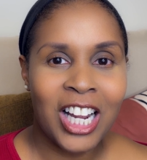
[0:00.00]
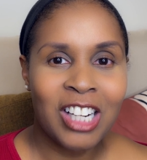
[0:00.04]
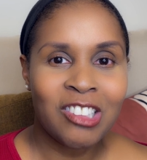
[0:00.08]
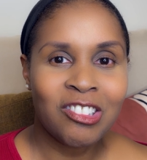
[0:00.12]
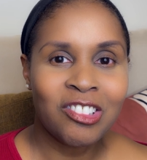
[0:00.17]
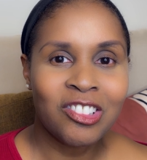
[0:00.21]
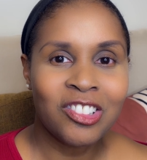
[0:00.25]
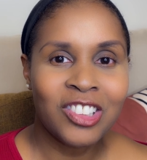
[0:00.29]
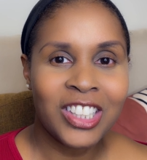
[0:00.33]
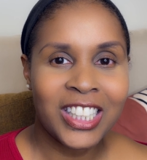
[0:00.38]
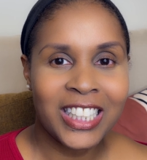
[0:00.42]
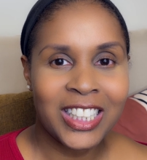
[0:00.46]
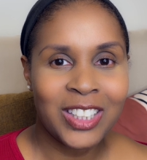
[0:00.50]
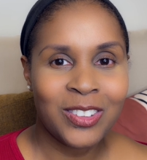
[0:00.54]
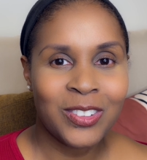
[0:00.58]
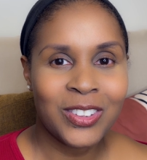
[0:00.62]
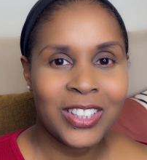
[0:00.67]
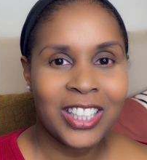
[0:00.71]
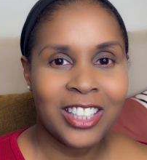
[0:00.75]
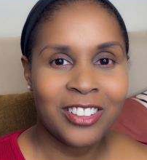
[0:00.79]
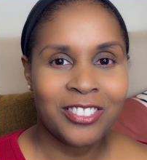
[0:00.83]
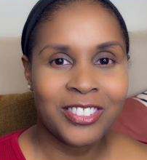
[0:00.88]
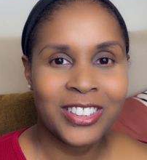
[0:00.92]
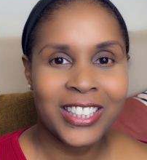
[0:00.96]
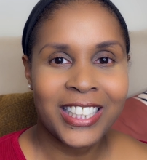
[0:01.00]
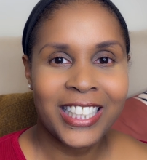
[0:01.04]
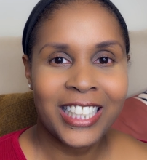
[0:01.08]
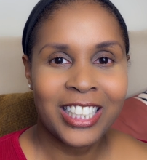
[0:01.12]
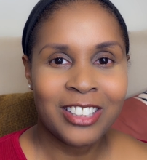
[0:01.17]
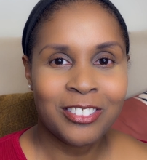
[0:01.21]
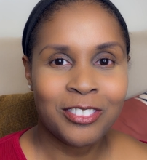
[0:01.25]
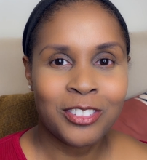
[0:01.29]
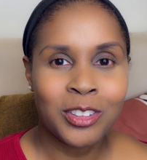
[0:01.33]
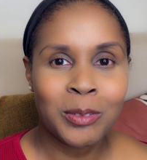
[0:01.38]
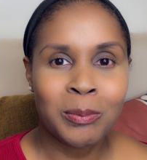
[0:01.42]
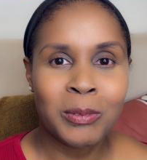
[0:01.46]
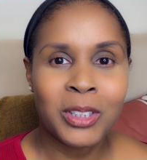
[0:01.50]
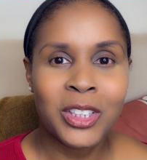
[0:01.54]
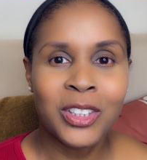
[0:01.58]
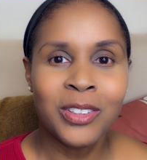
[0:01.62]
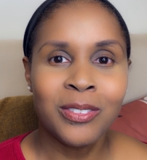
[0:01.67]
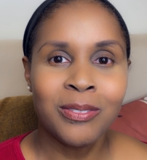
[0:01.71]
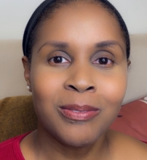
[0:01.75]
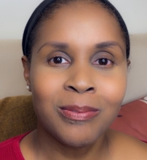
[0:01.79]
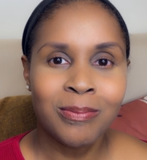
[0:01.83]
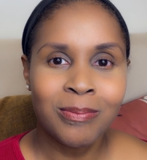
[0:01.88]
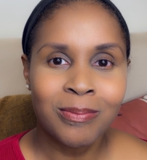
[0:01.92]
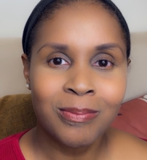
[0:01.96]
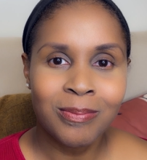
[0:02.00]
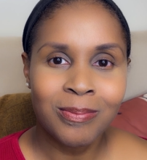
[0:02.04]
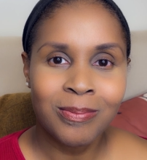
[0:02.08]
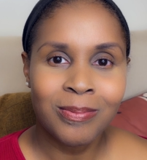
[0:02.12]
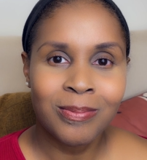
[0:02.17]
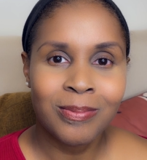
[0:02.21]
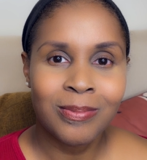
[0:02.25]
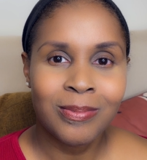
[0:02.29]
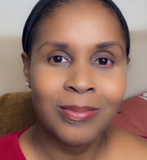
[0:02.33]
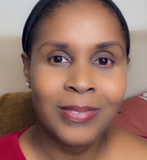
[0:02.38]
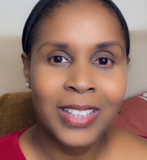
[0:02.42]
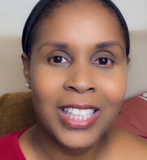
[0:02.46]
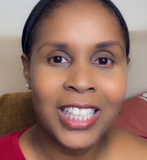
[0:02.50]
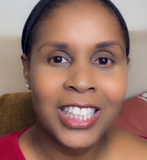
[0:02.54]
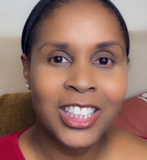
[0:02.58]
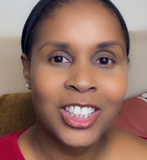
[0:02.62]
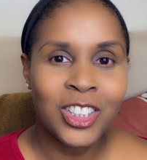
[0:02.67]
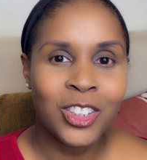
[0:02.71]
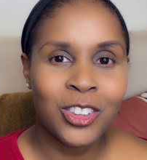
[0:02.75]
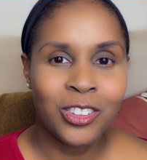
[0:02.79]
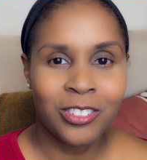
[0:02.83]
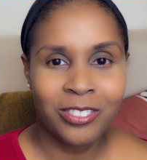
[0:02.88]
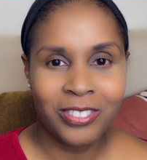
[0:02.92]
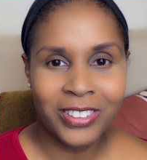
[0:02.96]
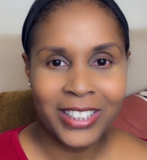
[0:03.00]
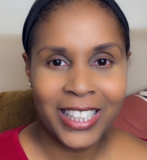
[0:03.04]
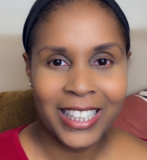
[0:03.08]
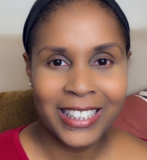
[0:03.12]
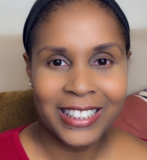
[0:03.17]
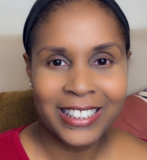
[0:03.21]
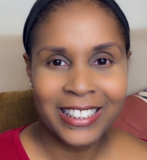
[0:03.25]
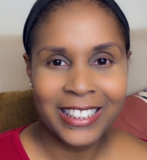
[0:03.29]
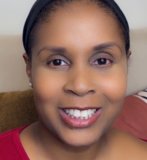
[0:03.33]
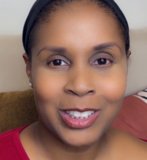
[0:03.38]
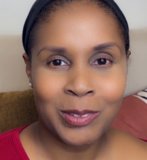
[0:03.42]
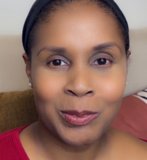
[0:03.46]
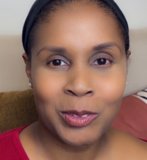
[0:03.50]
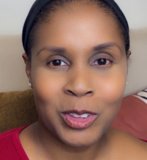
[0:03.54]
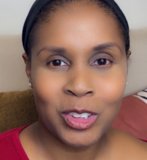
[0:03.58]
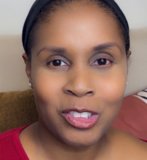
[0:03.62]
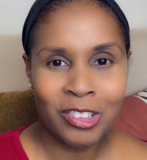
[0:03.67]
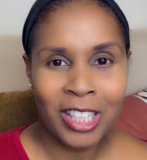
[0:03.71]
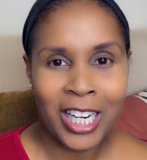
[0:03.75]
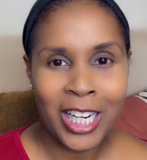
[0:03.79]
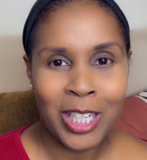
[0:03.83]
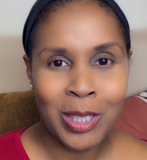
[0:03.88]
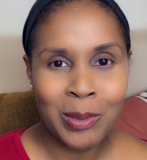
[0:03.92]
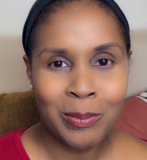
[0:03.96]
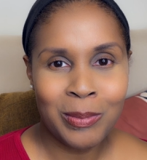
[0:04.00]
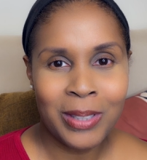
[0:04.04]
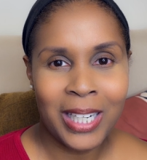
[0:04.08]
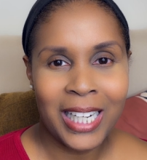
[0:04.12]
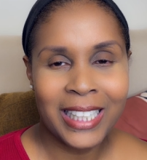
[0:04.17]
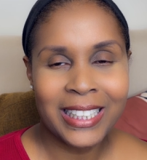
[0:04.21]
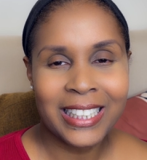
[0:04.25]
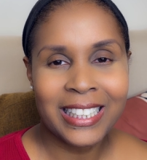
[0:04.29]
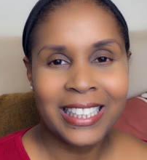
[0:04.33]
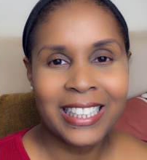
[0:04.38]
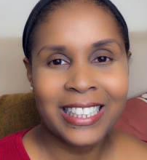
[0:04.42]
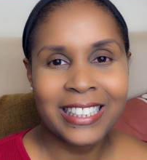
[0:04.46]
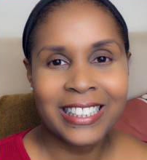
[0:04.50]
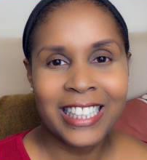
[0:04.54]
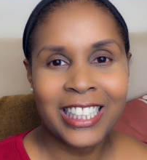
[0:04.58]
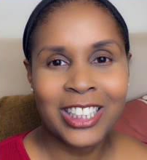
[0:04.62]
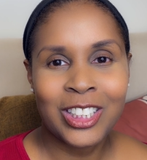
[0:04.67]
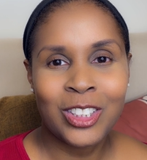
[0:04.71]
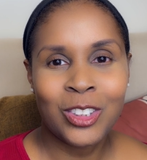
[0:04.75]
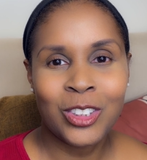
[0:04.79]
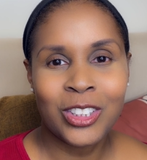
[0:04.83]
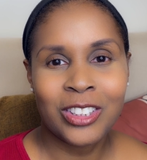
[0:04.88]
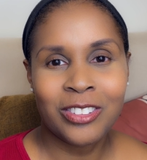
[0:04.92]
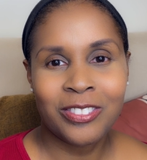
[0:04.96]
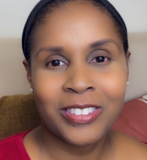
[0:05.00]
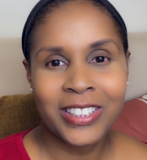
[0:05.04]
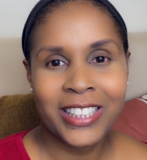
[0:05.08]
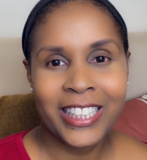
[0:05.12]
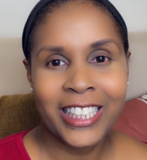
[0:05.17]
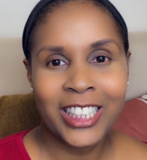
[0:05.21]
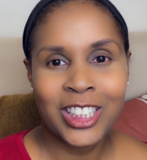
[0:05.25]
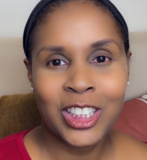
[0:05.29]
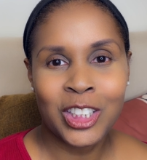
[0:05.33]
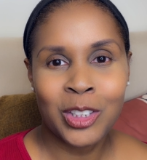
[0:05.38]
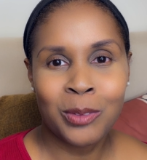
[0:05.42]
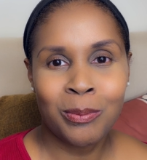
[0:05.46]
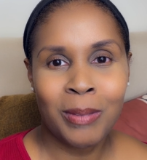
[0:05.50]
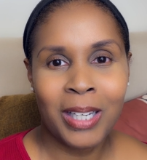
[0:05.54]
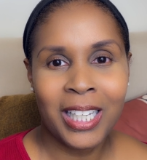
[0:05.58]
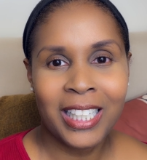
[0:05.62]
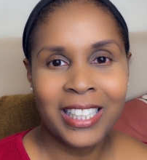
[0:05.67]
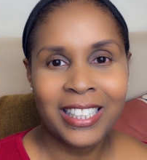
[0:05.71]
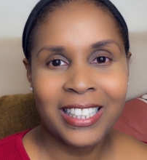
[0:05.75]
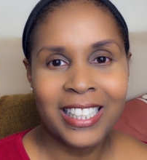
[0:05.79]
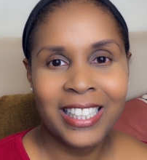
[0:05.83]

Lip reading: I really would love to hear from you. Don't forget to subscribe and click that notification bell,